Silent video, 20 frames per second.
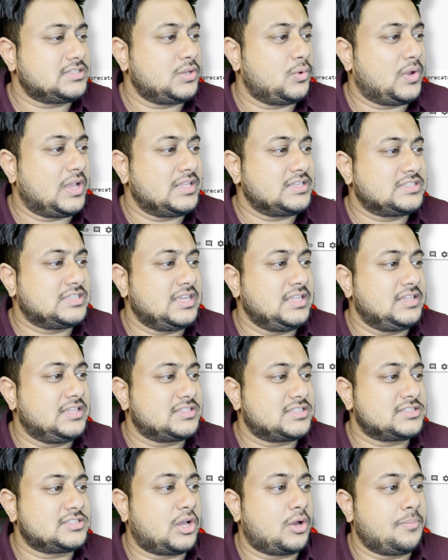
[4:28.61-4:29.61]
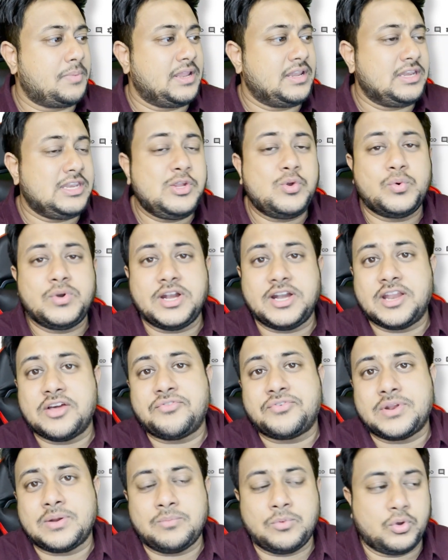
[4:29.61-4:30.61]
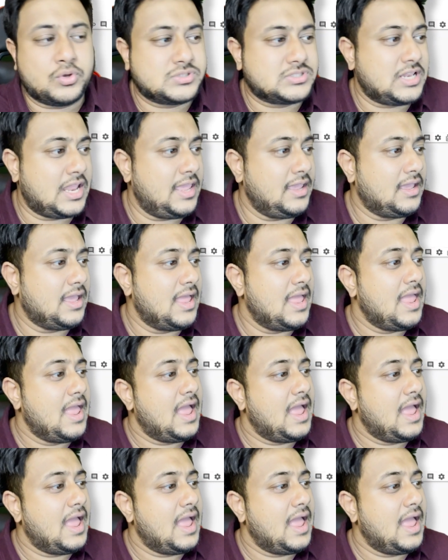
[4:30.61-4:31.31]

you can see this is how my new data frame looks like.